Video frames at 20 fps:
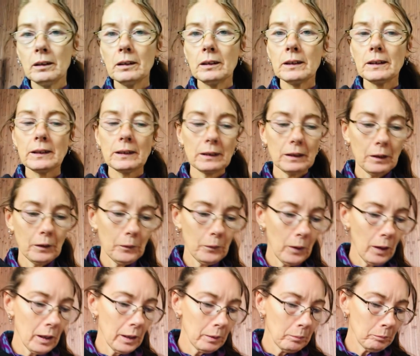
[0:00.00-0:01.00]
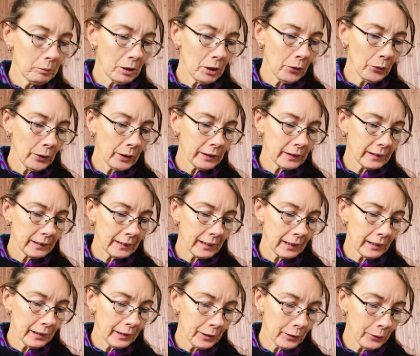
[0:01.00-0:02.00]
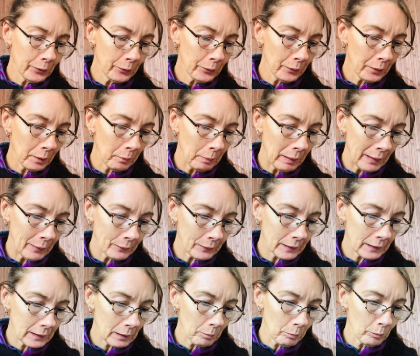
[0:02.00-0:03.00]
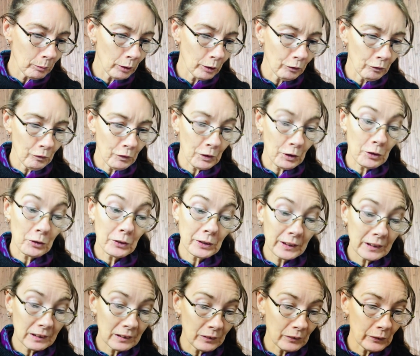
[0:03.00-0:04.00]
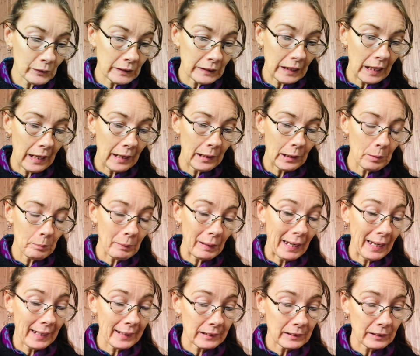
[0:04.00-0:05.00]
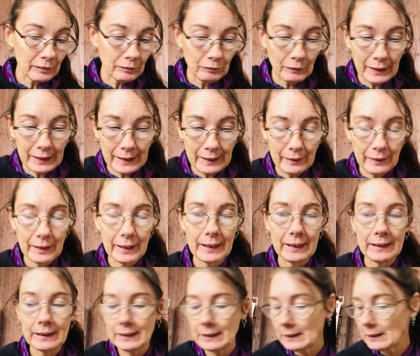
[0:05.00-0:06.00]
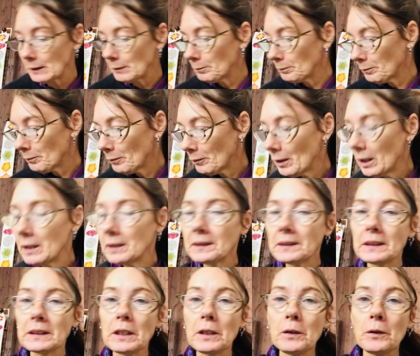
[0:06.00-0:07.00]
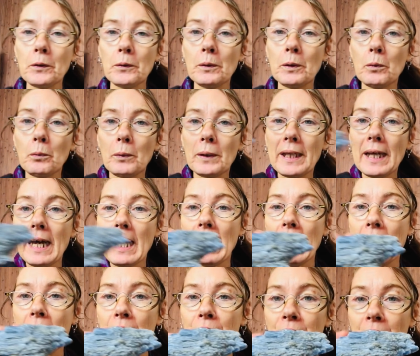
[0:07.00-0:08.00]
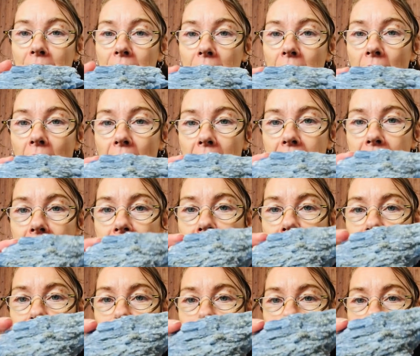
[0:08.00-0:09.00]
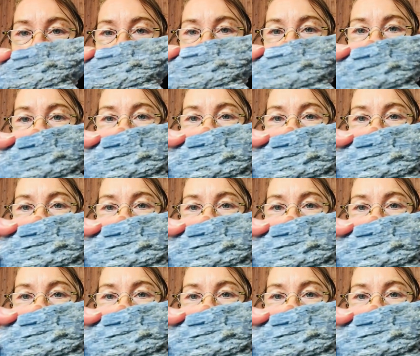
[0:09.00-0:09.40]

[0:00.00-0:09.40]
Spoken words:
So I'm going to tell you about some of the crystals that help activate this. So we have kyanite.